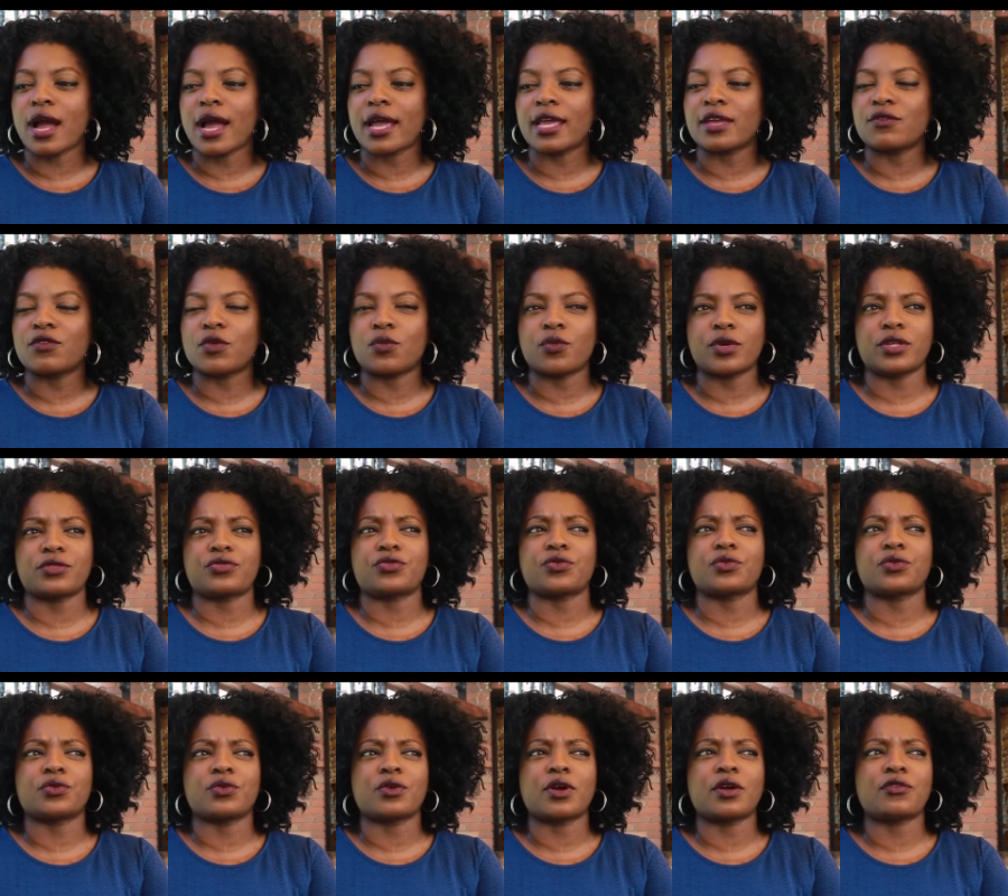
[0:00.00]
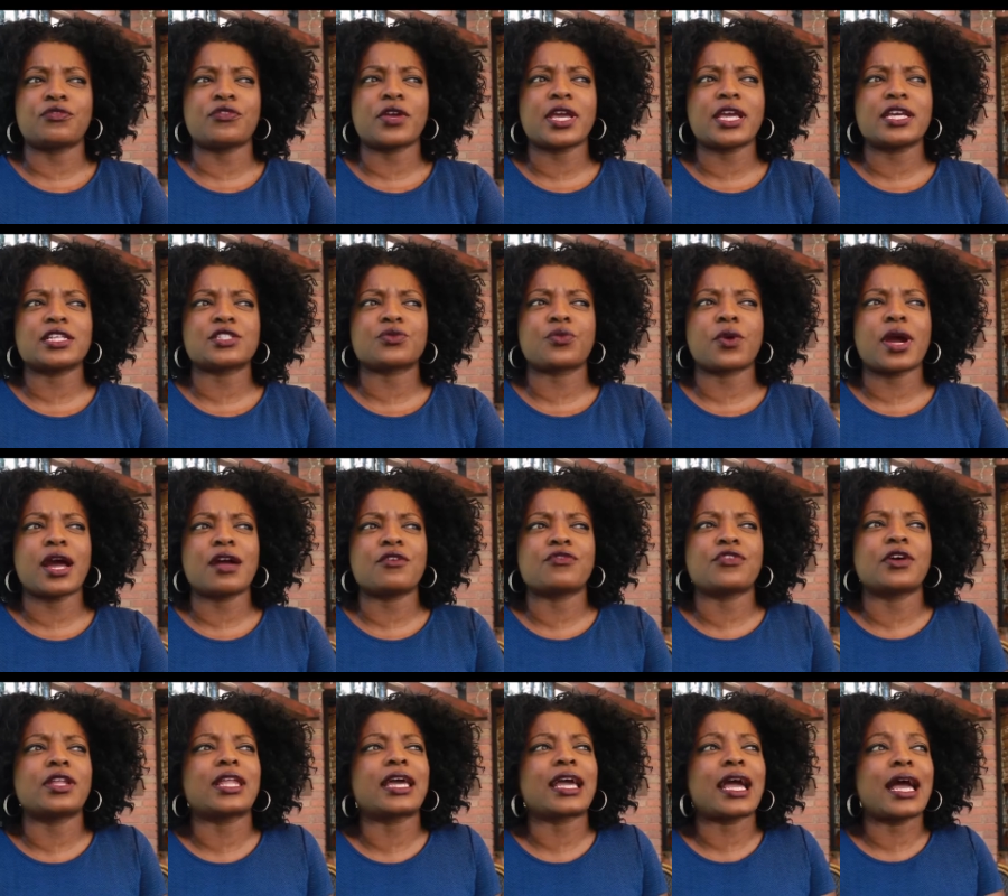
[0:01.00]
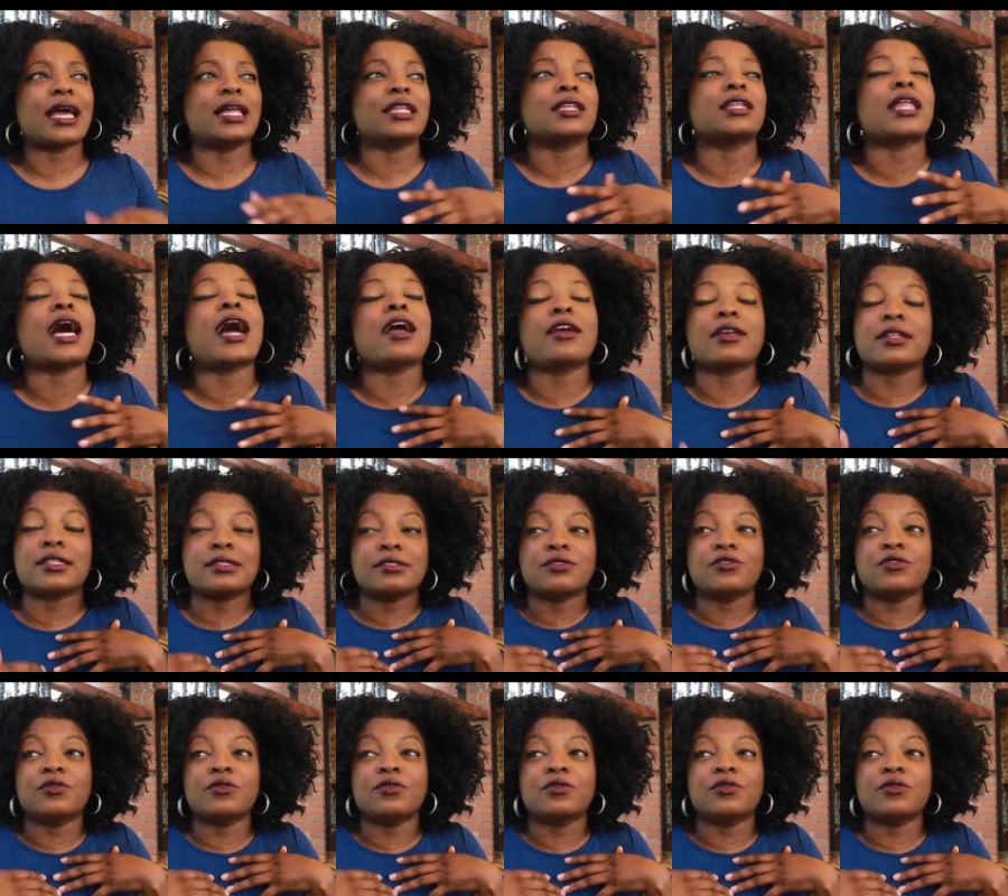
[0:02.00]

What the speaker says: I even went through a phase where I felt like I